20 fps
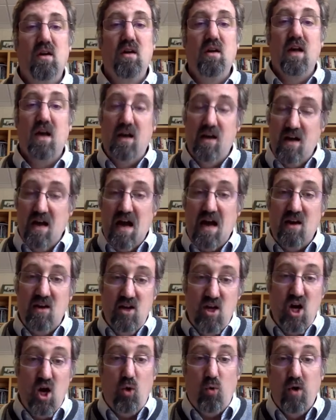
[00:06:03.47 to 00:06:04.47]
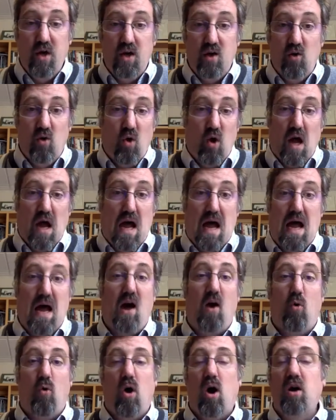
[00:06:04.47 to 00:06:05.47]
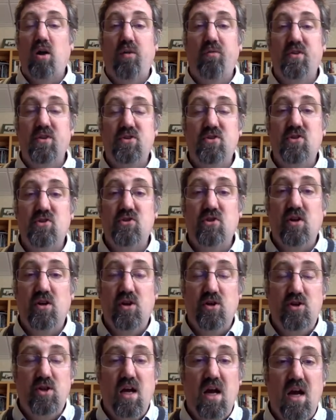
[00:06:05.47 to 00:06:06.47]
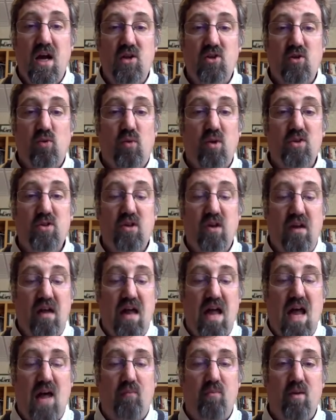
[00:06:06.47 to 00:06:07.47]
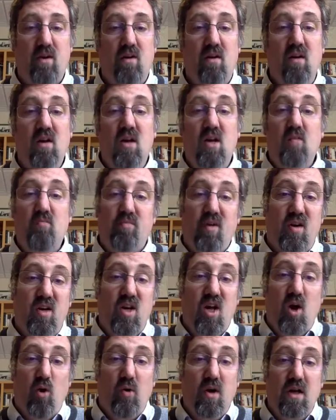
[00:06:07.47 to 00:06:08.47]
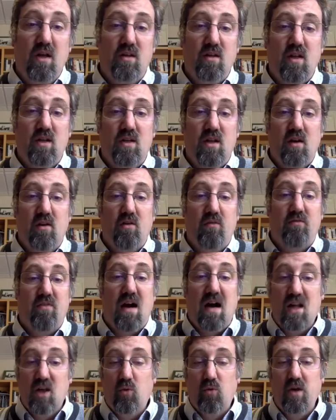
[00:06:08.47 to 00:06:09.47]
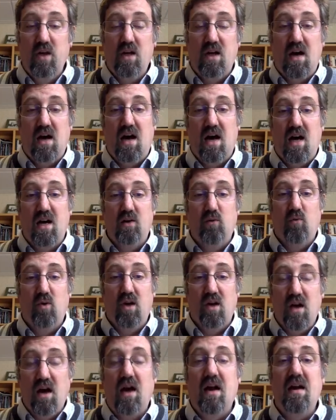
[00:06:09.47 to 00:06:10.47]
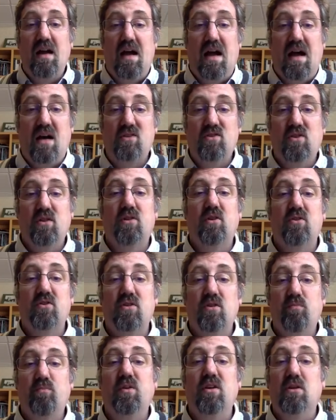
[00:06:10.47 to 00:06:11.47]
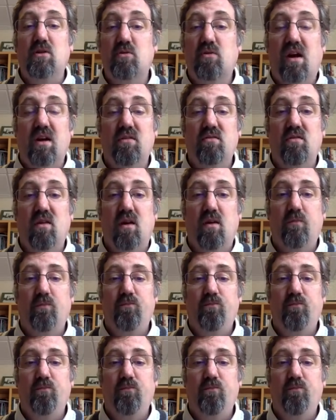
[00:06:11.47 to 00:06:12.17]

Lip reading: and not knowing how all of this is going to change or what's going to happen, but knowing that they're following God and what God asked, and they're simply trusting.